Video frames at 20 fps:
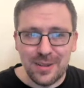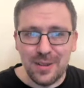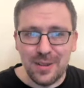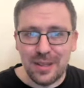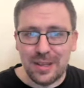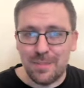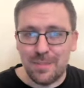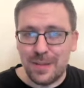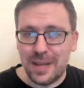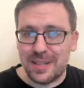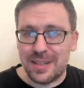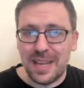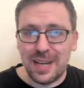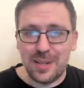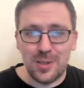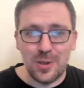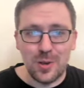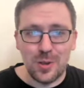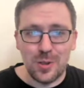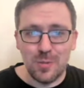know, like a pick
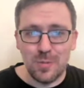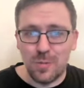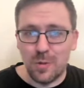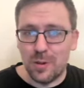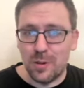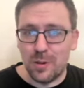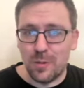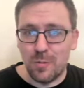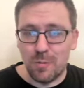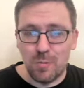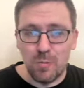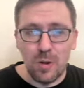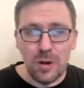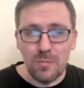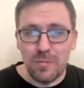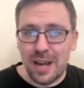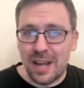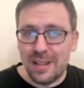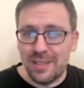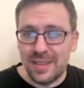next year is worth one
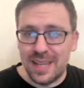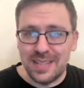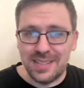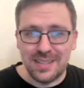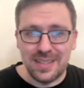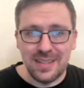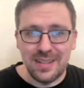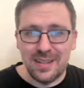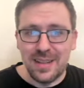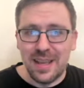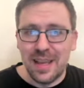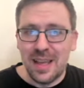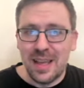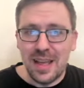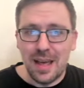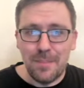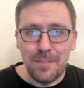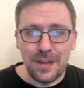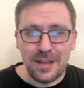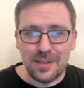round less than
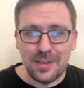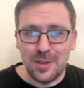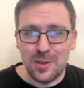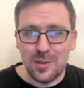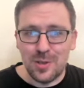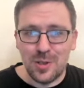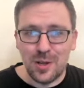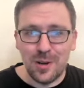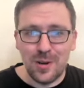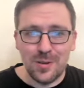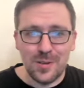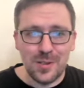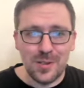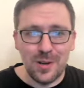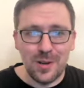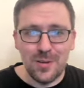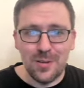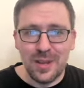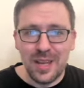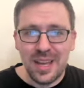a pick this year.
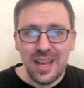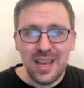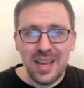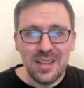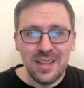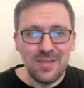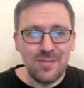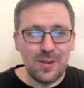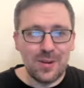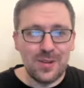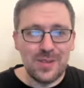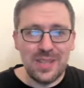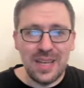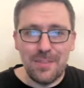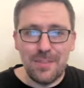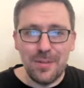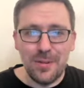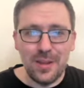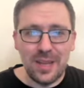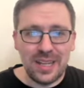So for
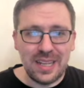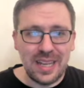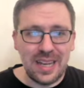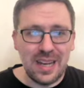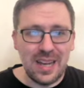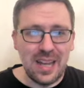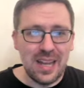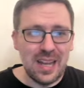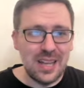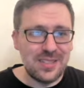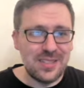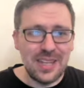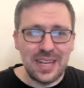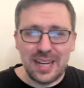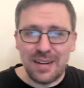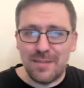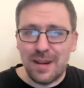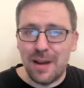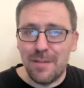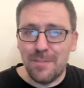example, like a second
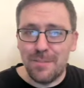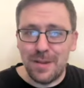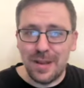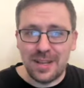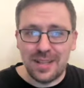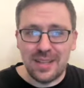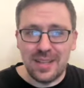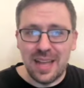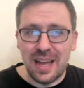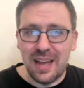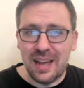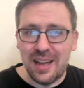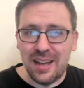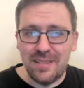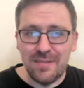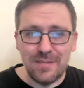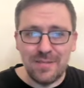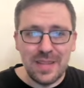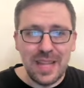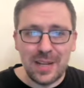round pick
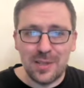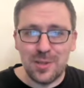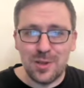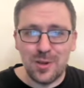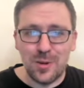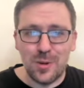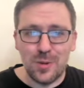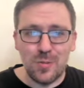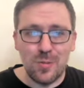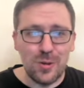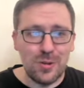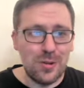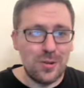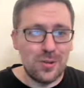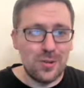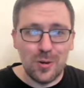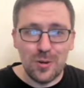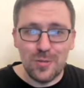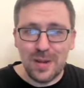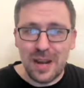next year is worth a
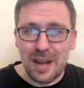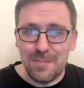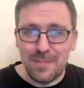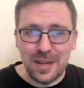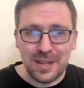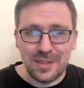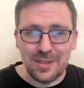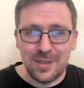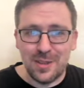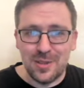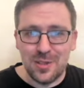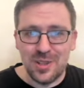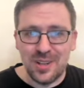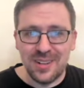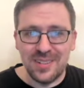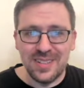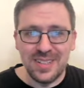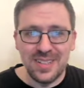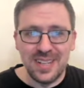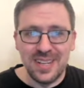third round pick this
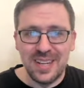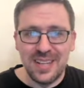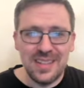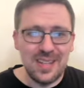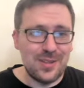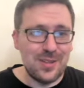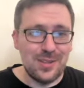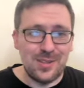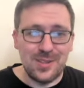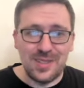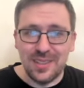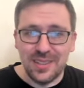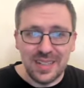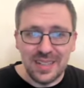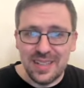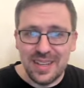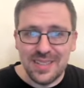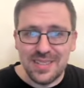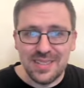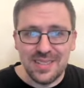year. That's just
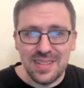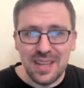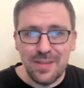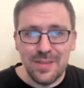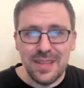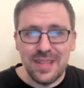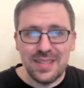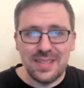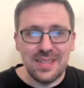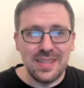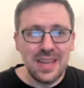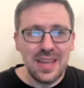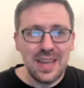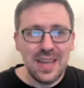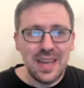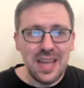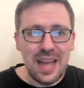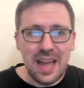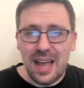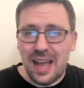silliness. I mean, that's
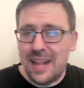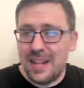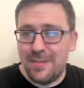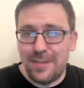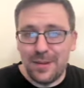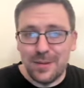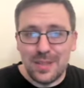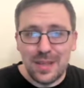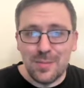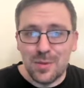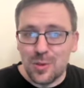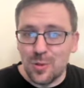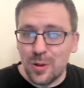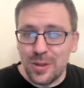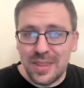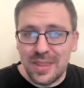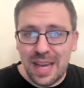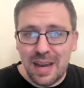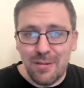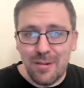NFL teams do
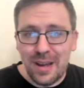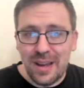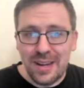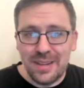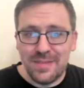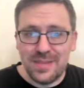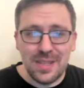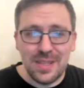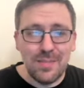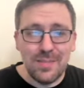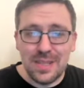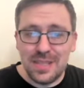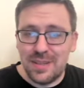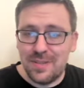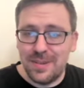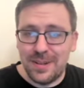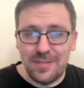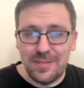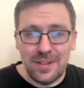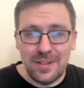it that way. Some
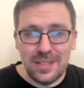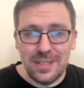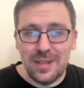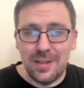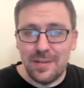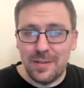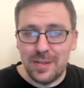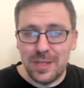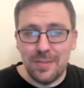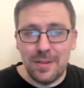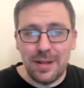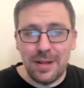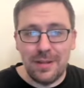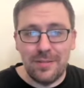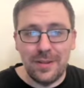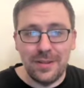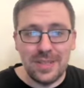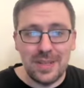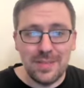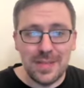
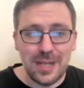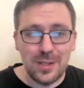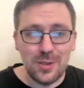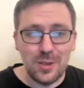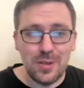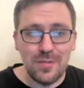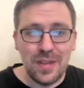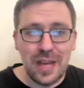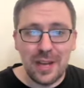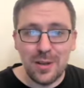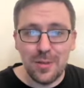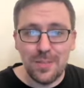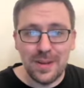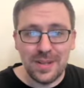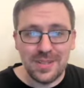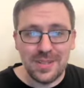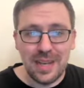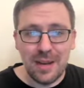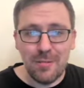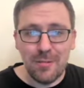NFL teams actually value
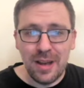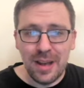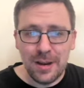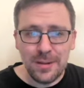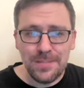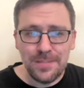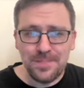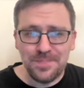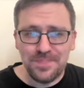picks that way,